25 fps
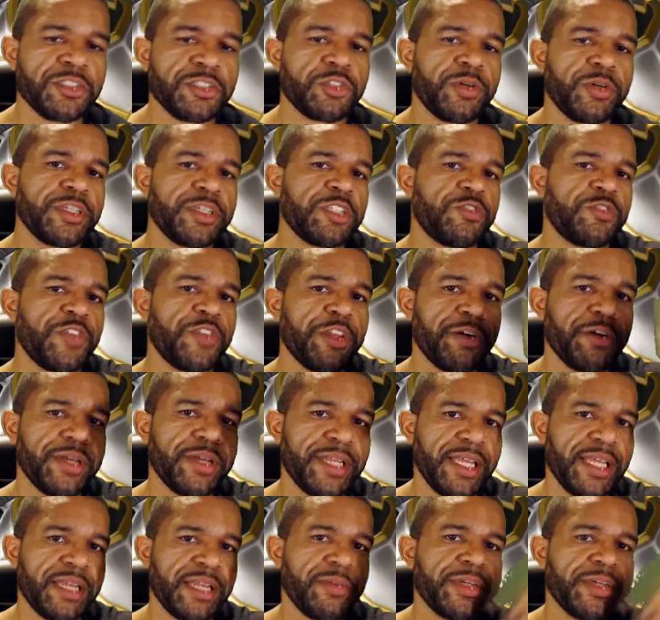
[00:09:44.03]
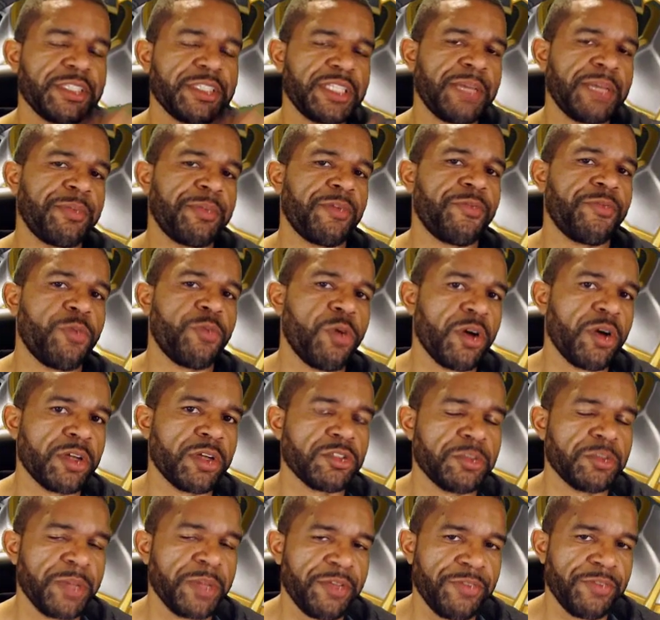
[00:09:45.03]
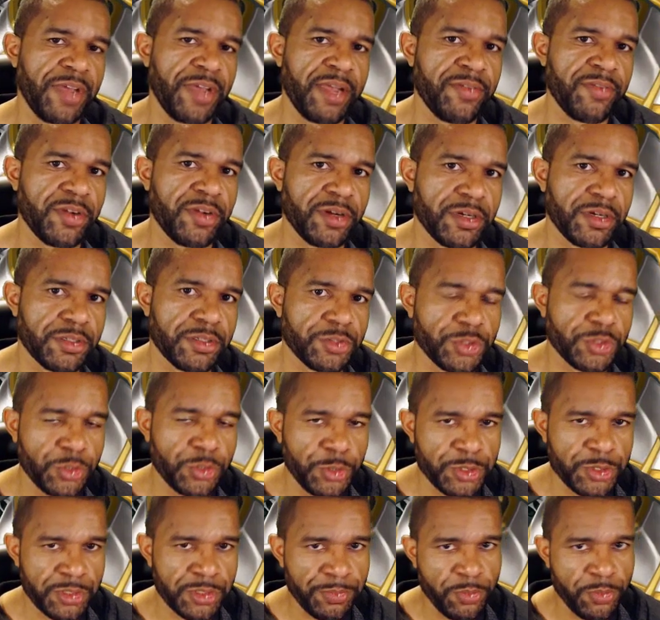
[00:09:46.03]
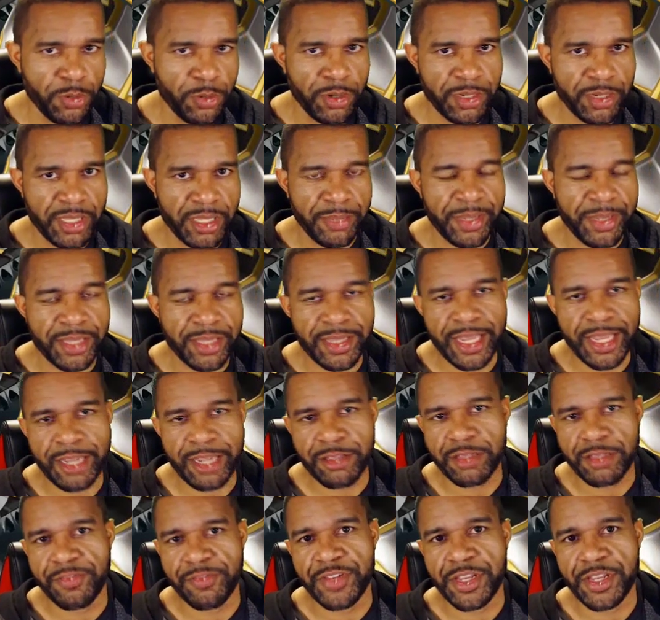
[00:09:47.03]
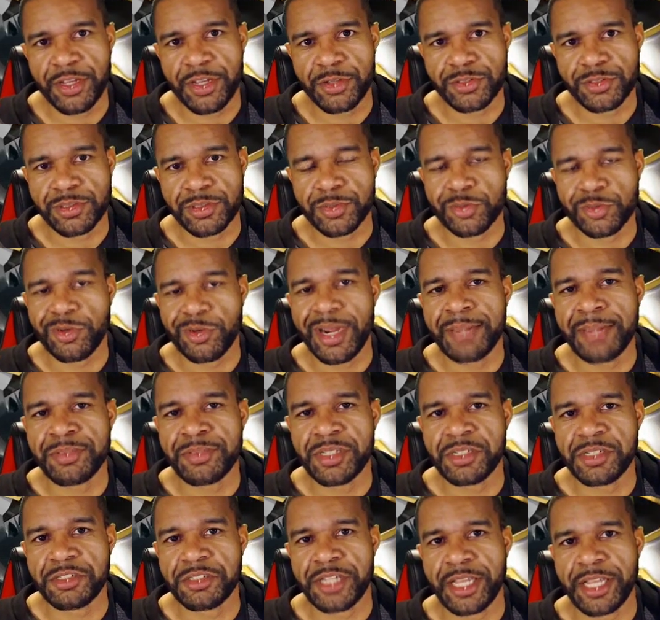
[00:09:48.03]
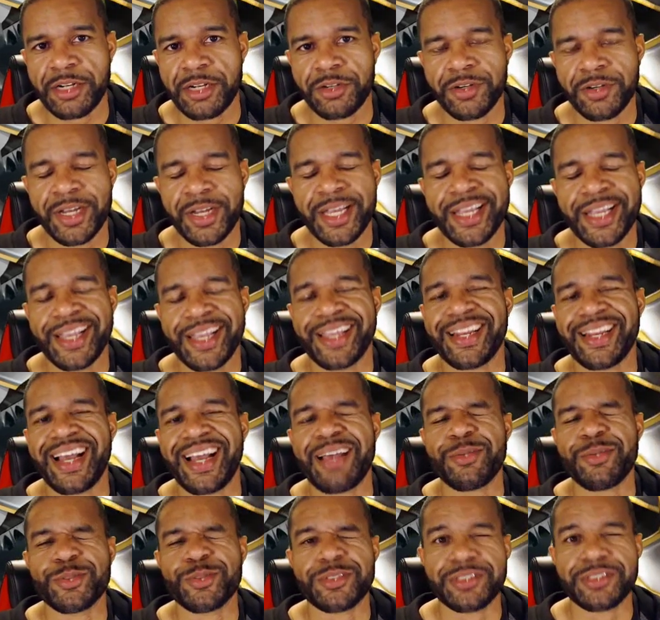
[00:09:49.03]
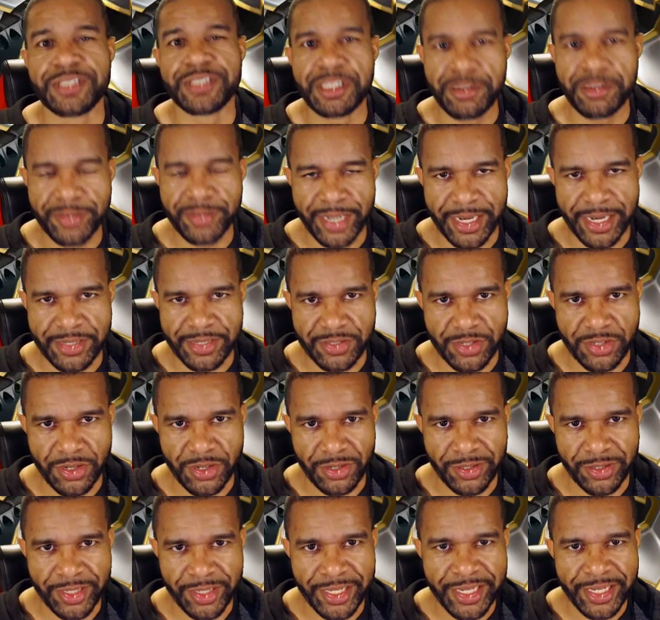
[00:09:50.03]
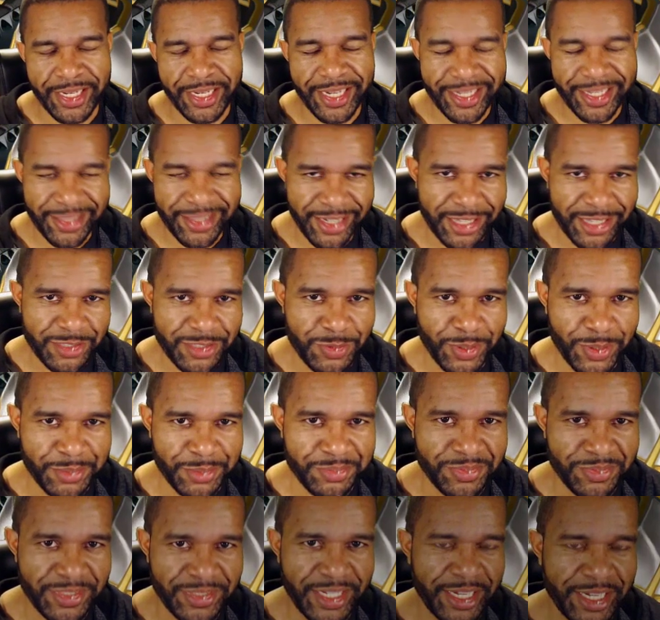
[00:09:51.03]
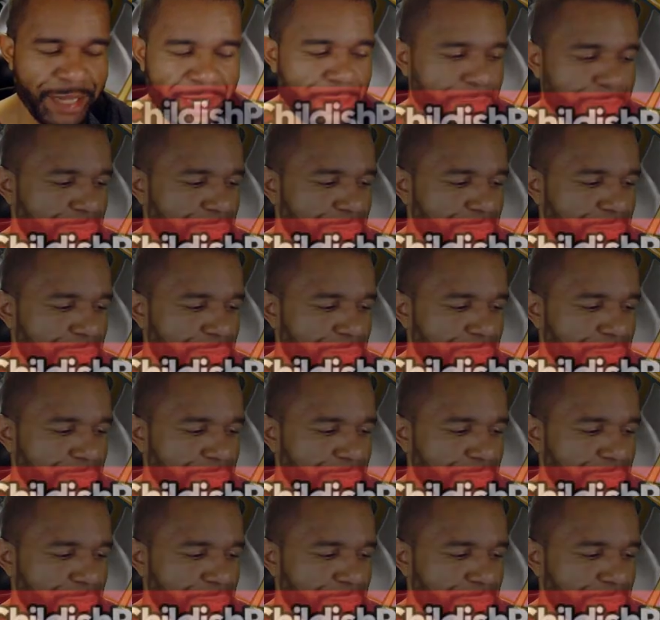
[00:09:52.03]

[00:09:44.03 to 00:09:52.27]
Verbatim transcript: enjoyed this video in any way, shape, or form, do me a favor, show your support, give me a like on the video, subscribe to the channel, and I will see you guys all in the next one. Take